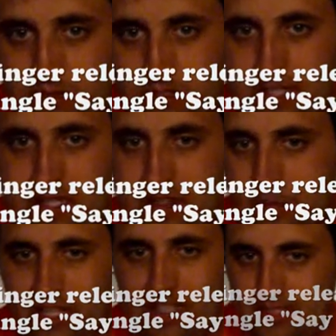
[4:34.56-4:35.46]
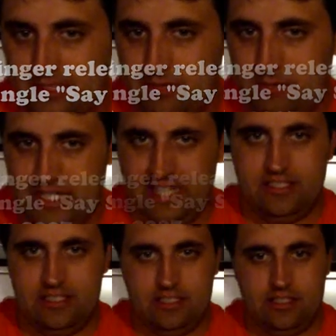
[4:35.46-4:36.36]
he really
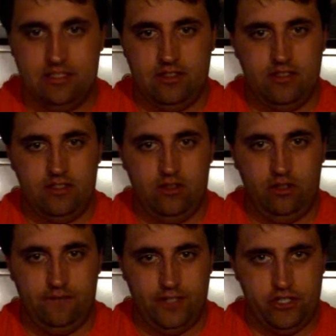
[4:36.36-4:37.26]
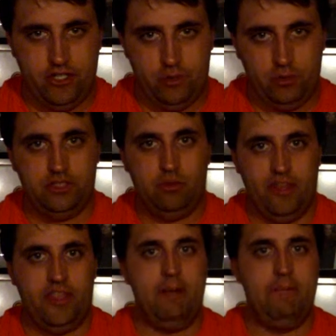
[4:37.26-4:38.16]
begins all of his shows with
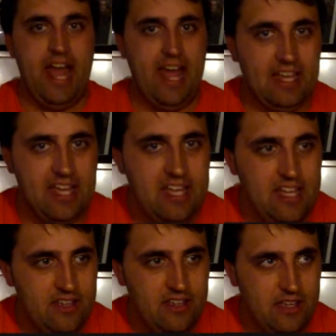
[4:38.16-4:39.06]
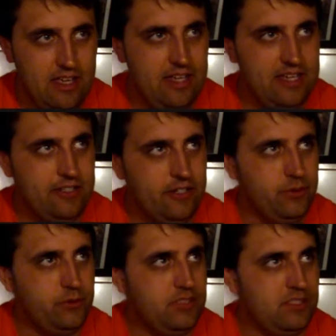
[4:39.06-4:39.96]
a bang, and
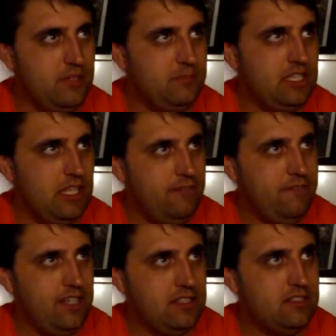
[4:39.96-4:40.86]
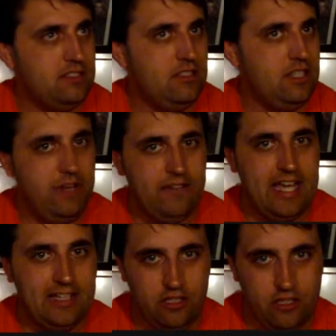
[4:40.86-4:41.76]
introduces himself as David
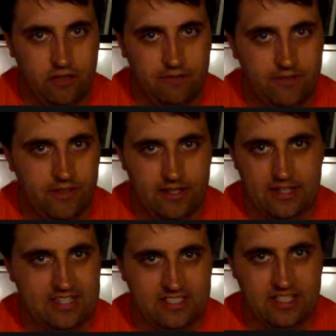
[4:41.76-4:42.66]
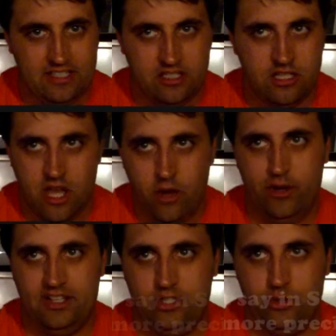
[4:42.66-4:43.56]
Hasselhoff, and then he says, or
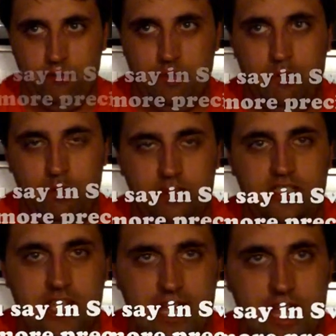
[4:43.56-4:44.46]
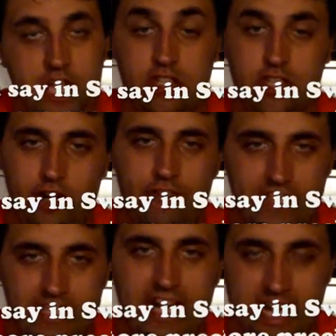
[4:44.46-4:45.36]
as you people say,
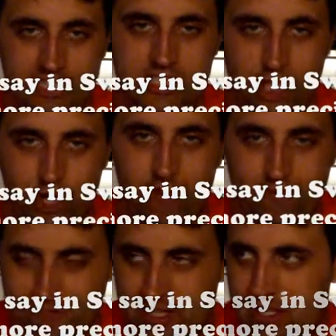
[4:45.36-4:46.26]
David Hasselhoff,